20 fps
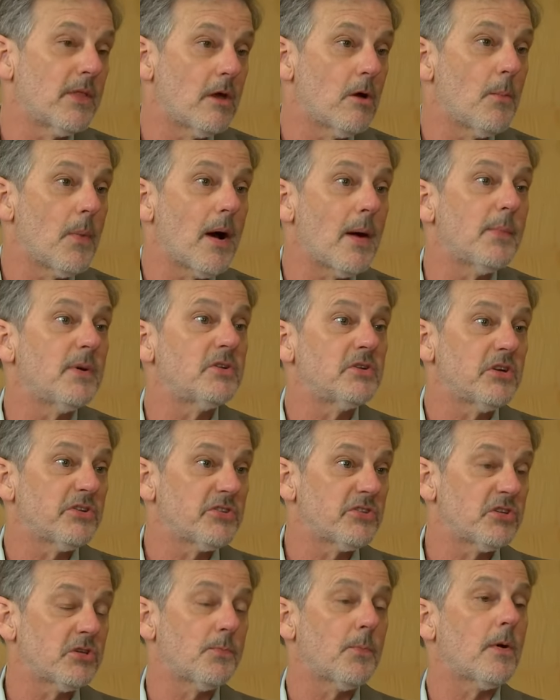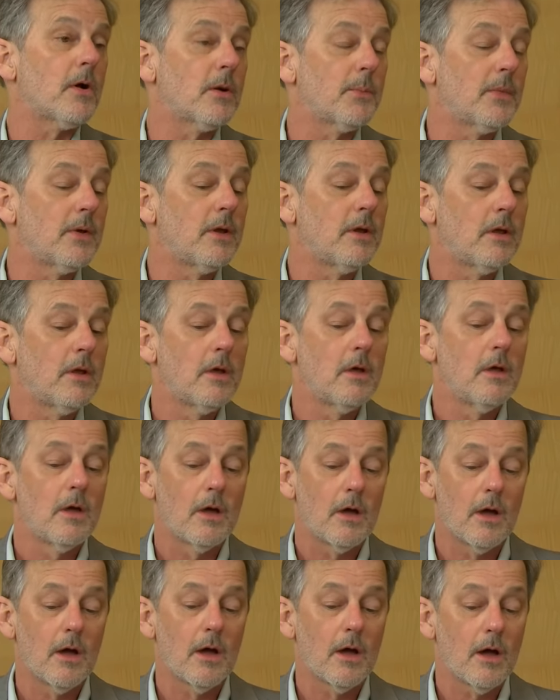the Obama Justice Department
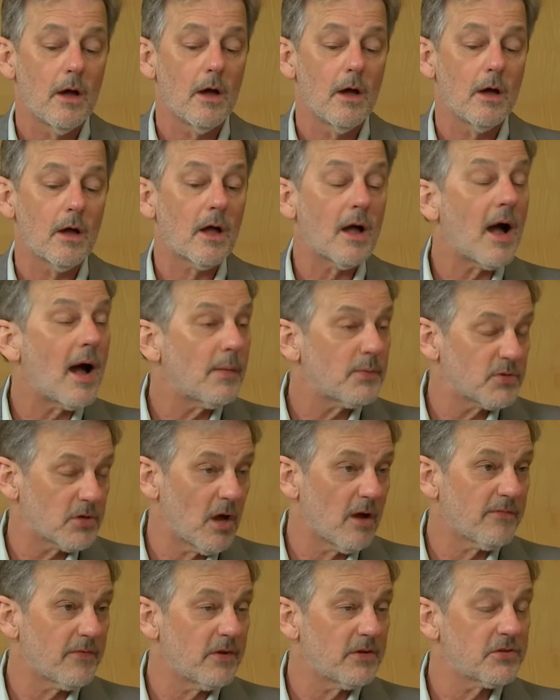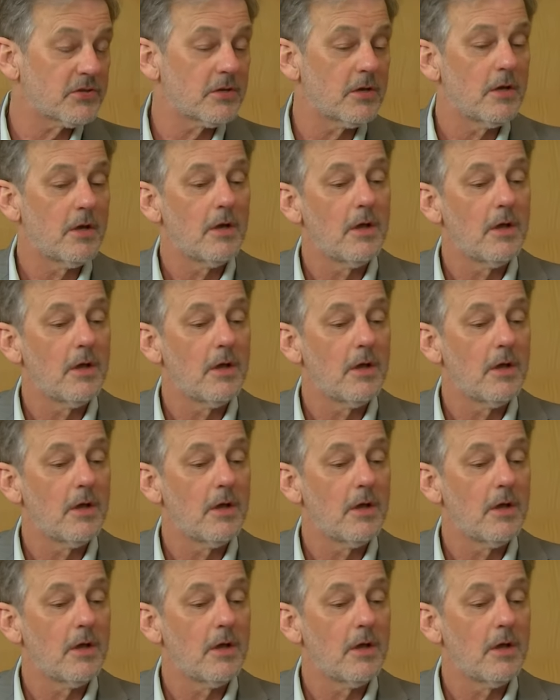COPS office.